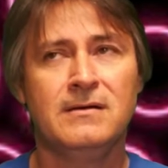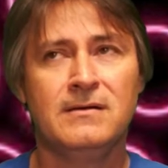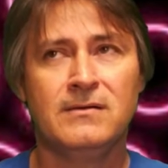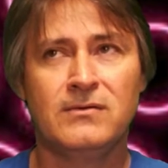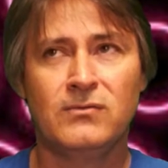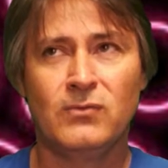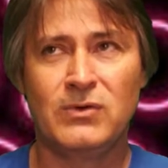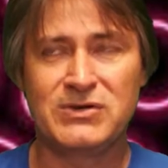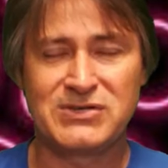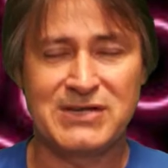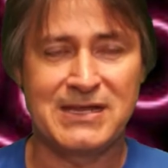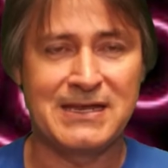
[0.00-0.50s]

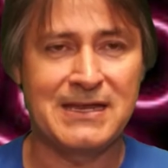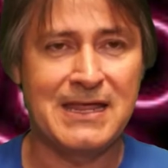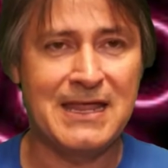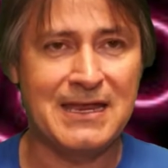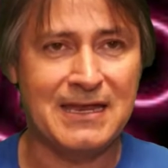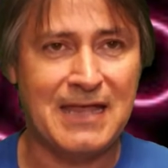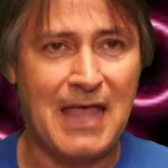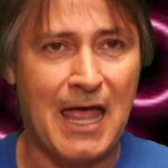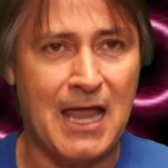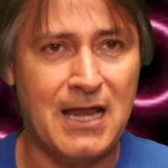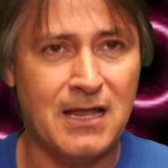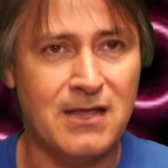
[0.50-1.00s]
which can
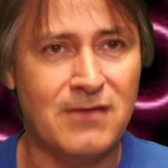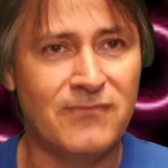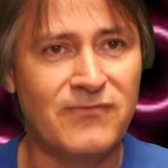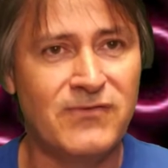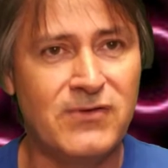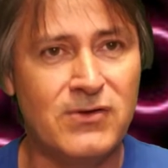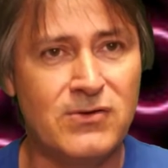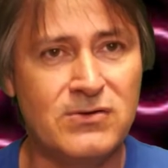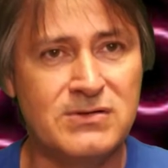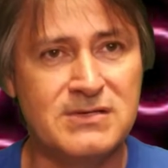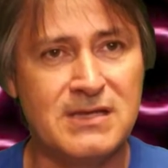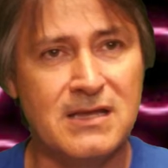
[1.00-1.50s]
get kind of
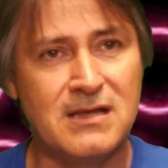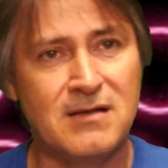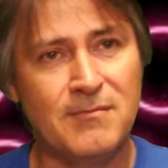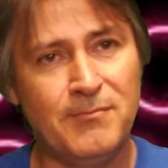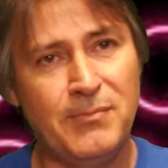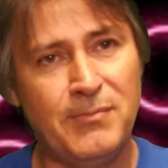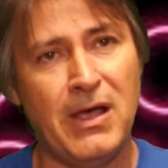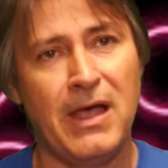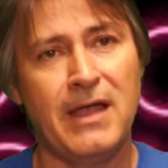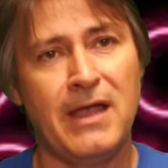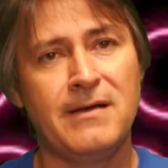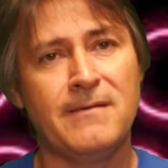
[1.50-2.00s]
confusing.
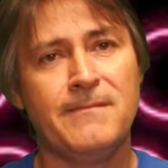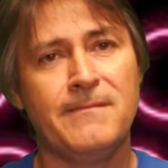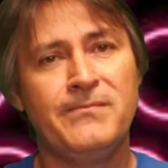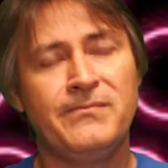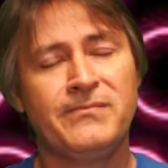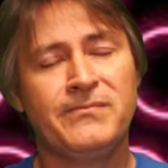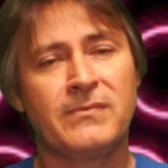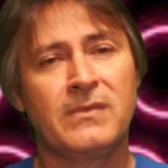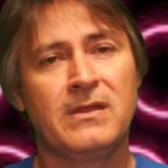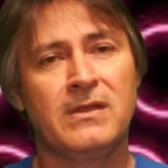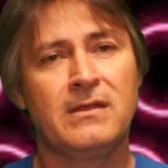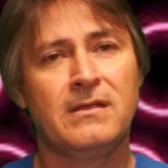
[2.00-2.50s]
But
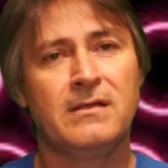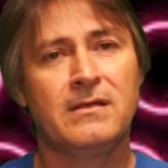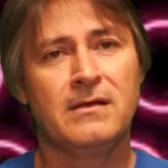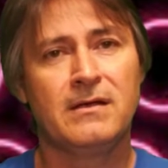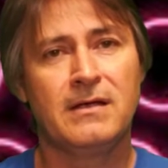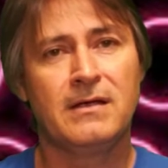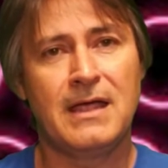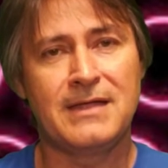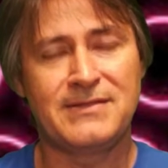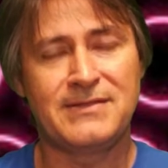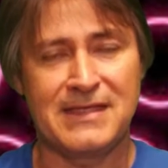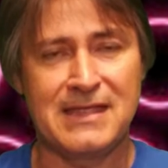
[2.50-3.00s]

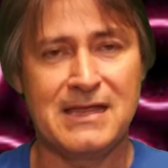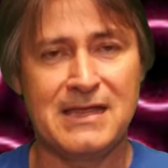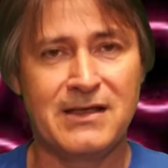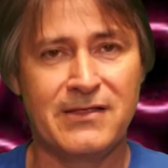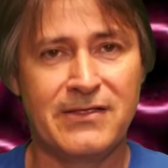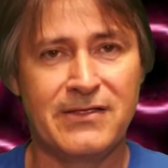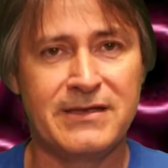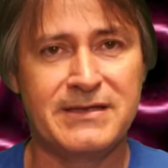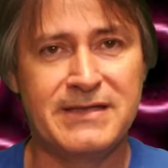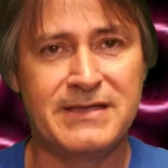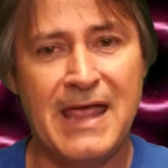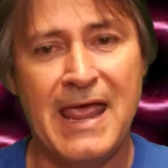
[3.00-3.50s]
at the end of
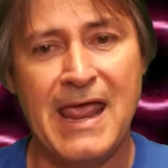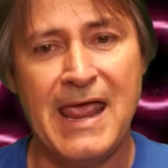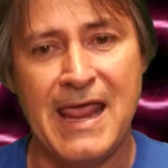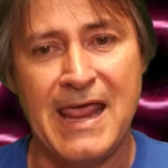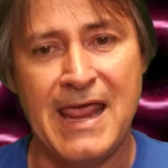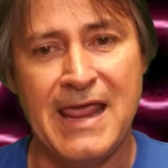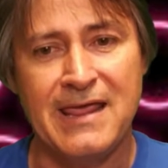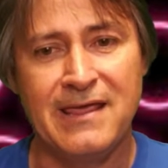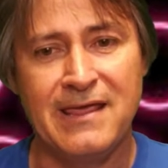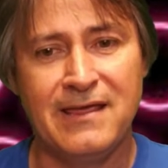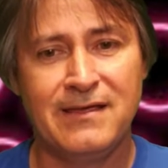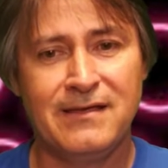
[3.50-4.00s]
the
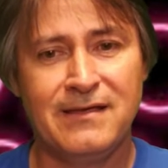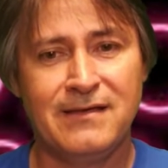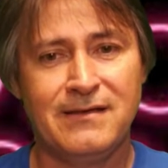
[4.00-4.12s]
day,